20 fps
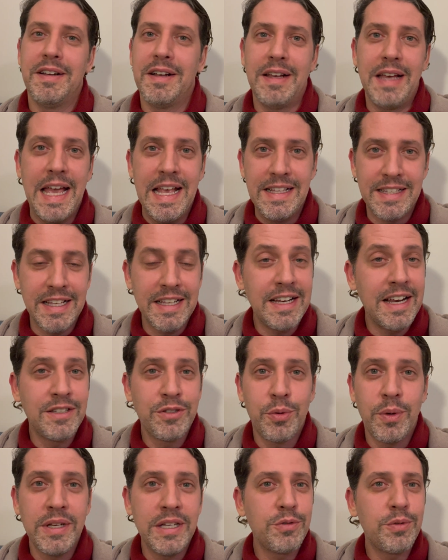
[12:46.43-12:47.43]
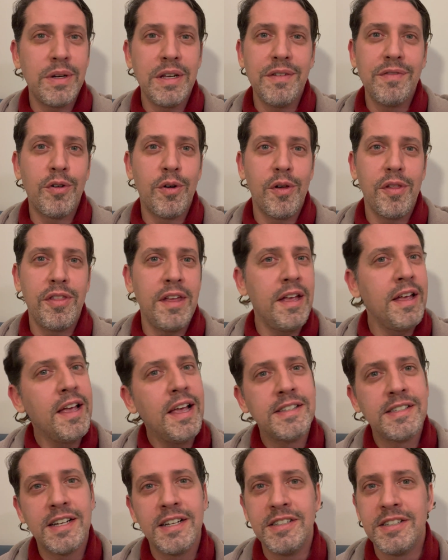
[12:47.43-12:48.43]
Is it a 2024 thing?
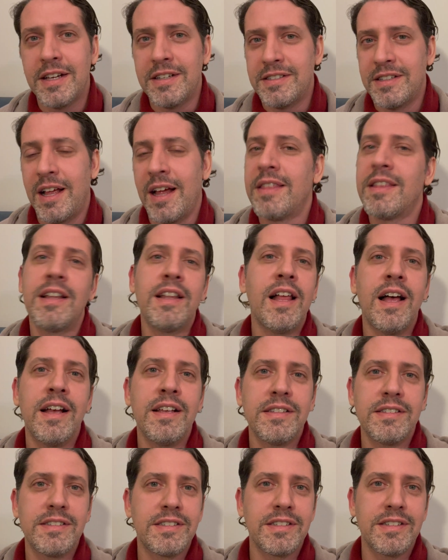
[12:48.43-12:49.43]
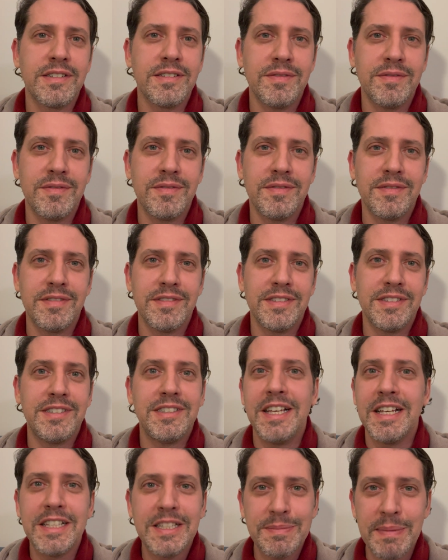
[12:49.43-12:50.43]
Is it just like the last
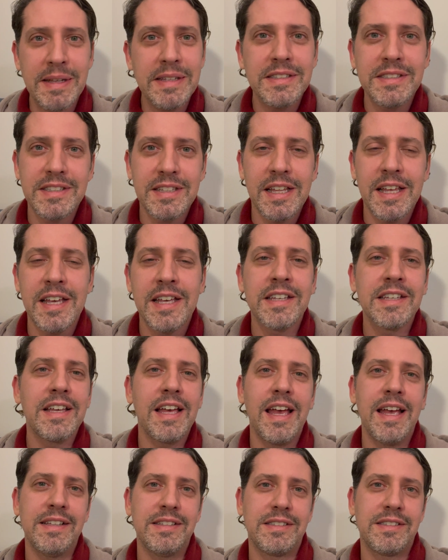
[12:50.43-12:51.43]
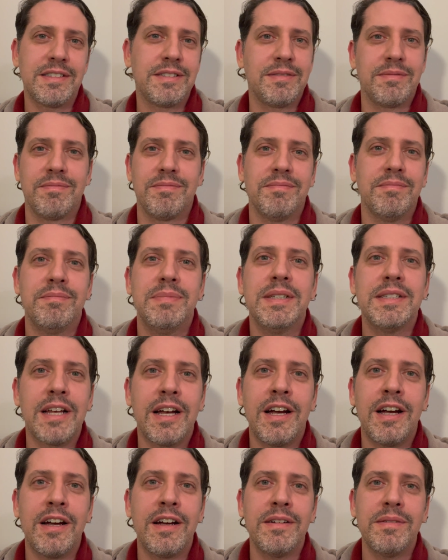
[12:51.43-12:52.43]
6 months thing? It's
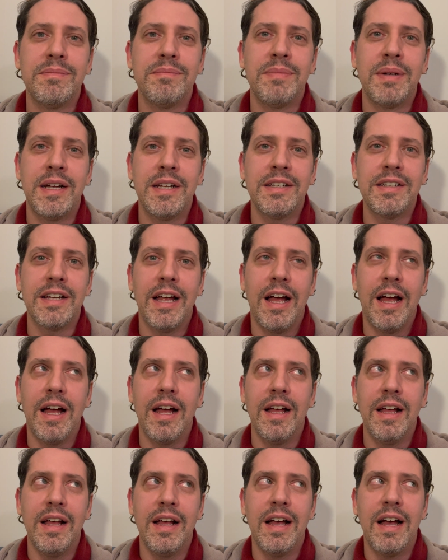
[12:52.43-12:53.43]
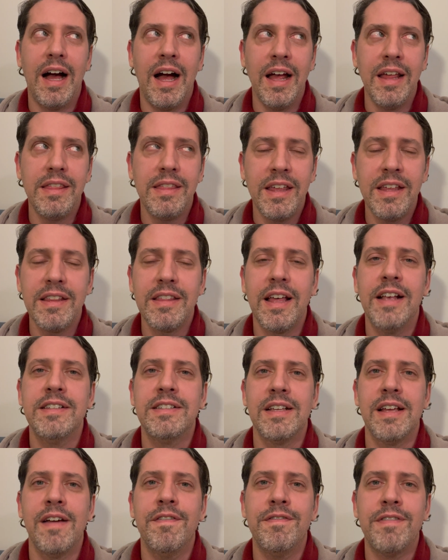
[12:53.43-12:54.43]
bizarre, but I think it's
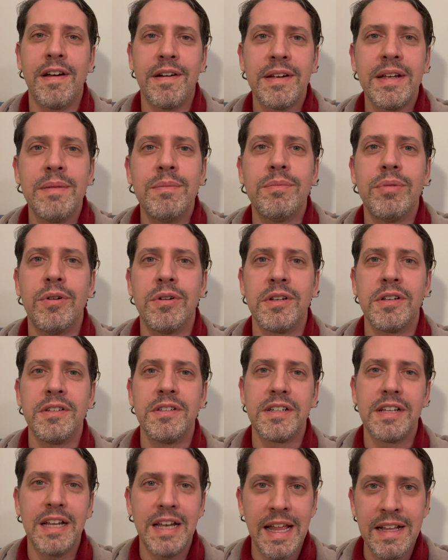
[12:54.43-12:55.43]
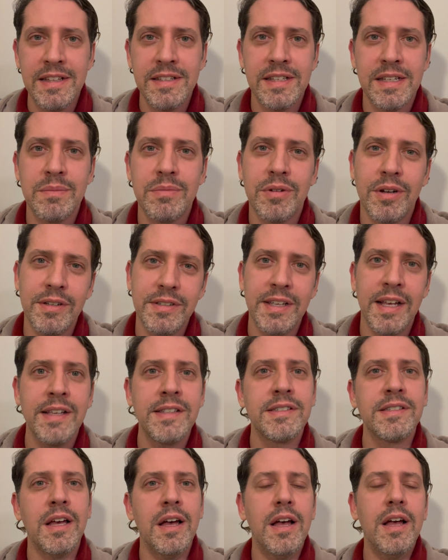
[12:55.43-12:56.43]
a very important cleansing
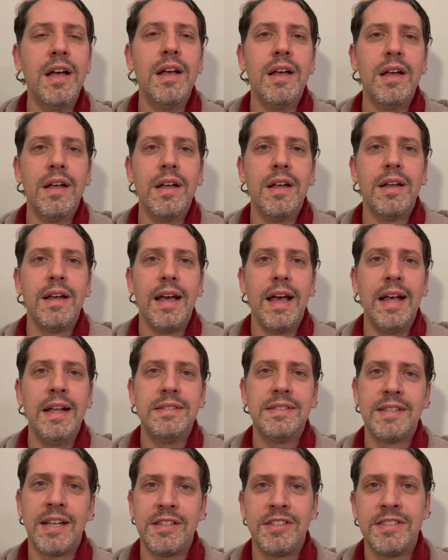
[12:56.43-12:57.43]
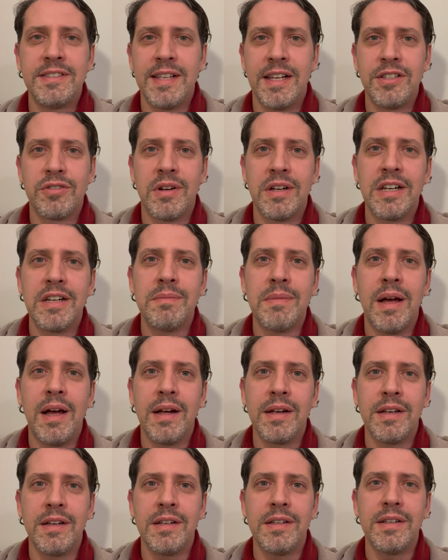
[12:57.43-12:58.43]
process. It's such a saturated
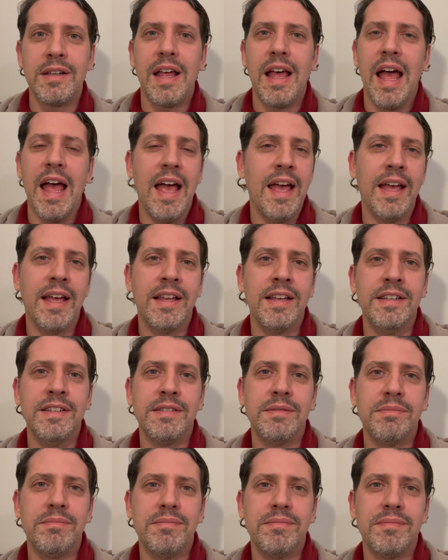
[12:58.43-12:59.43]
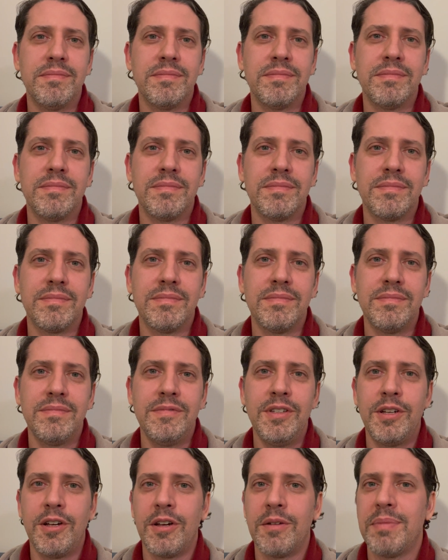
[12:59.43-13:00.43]
market, and
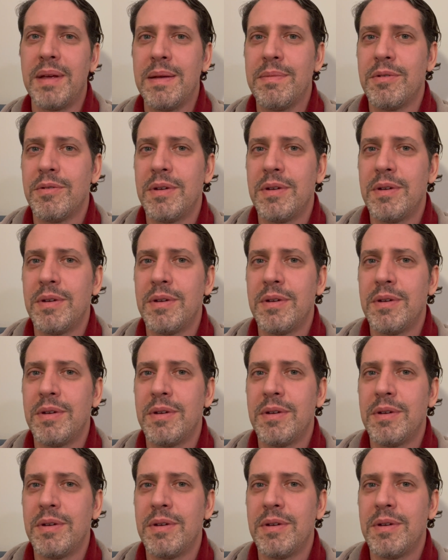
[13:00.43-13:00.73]
people